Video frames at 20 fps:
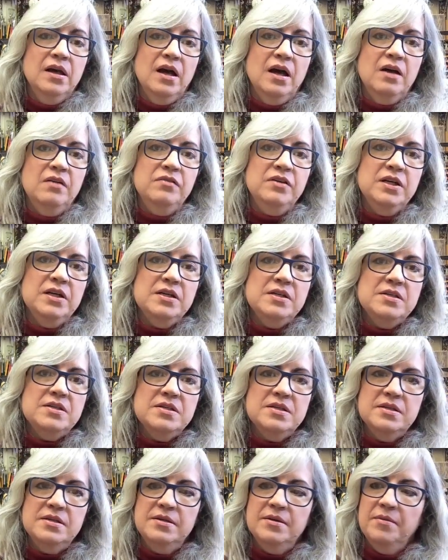of
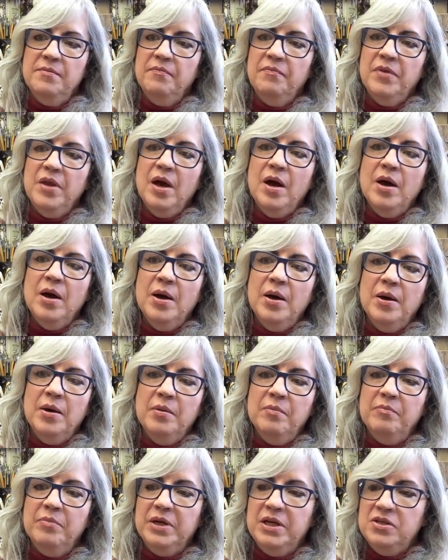it,
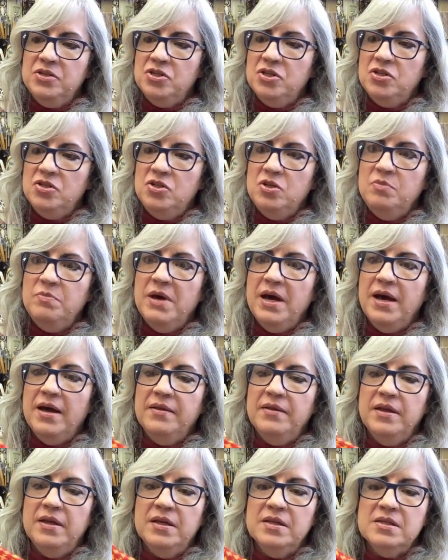but it's just too
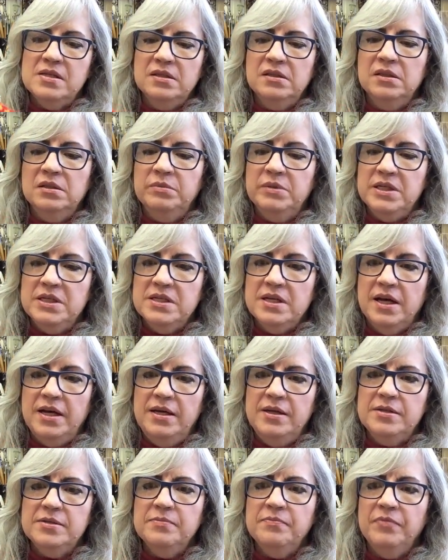bad that it's a little bit
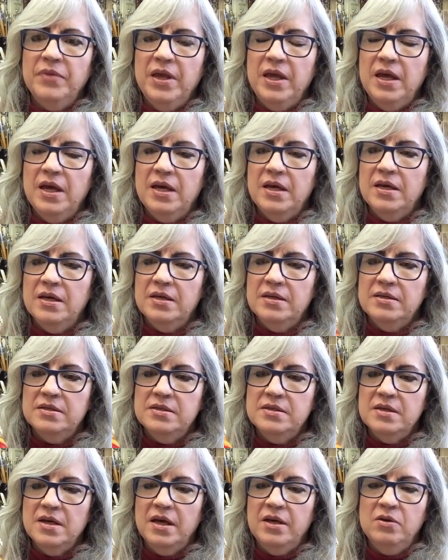tight,
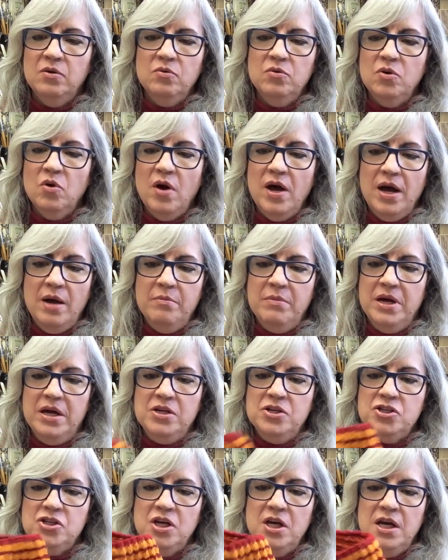and I don't know how
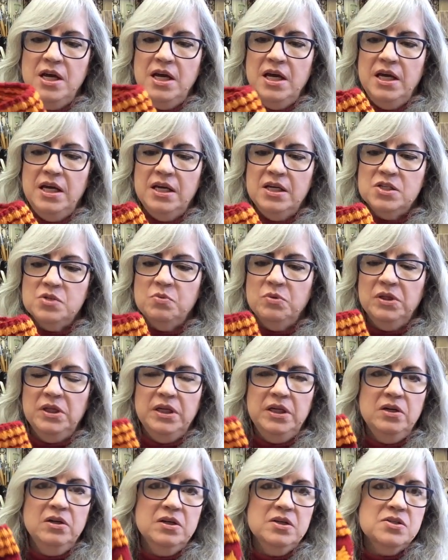much it's
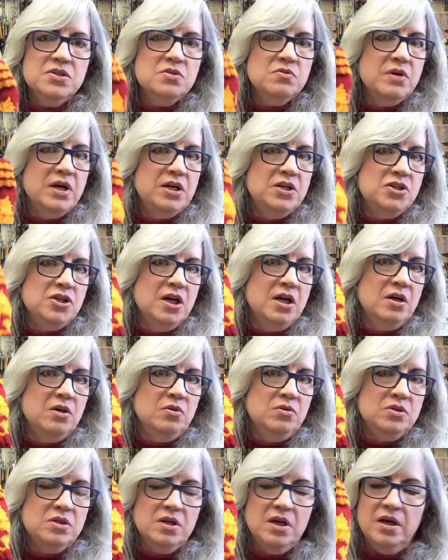really going to stretch
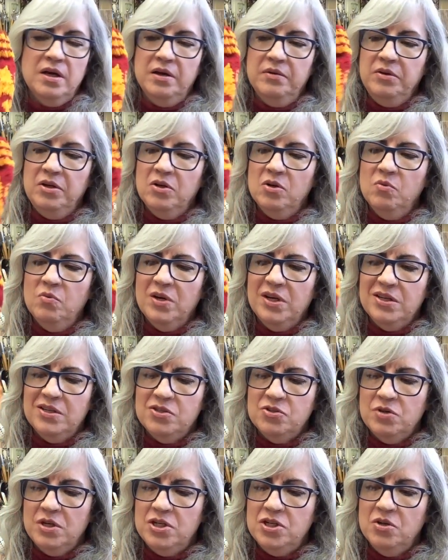out. You don't want to
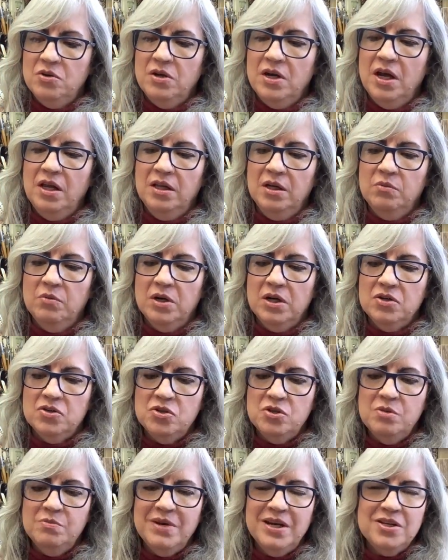stretch out color work
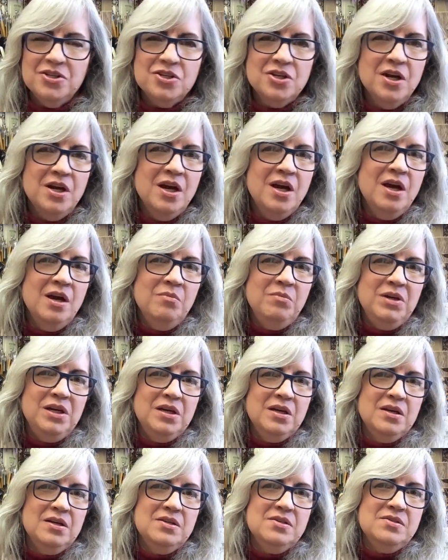too much
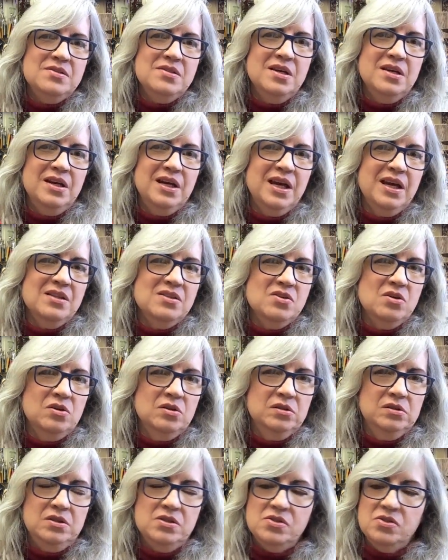because then it gets
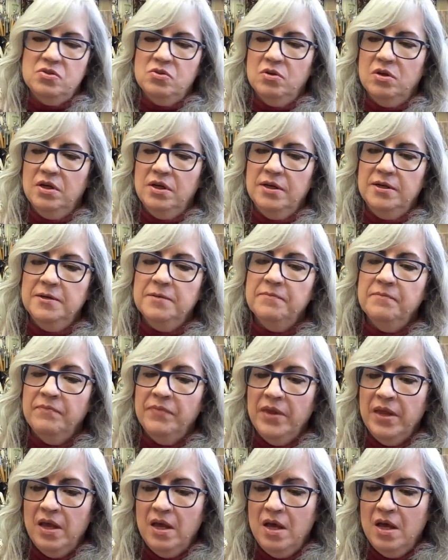all distorted.
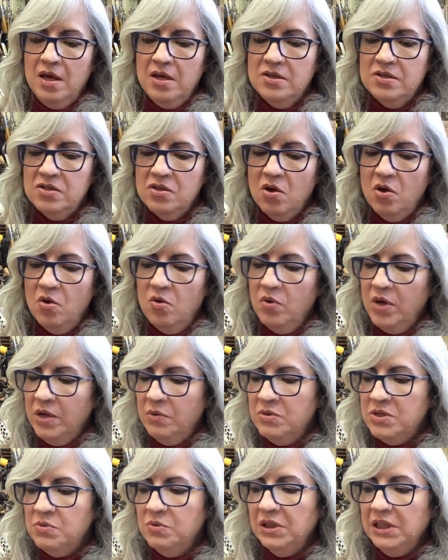So it
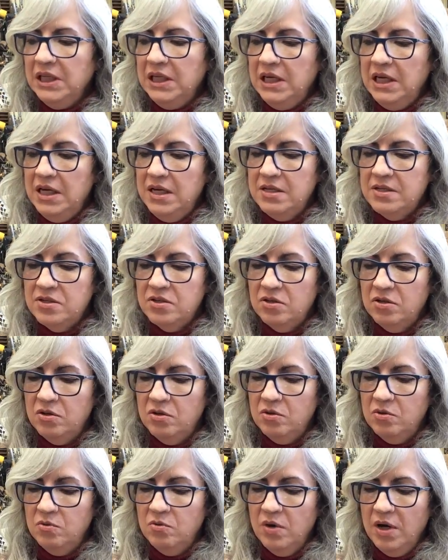was really neat
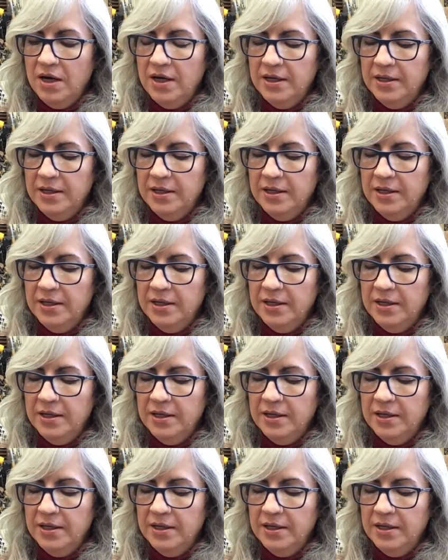to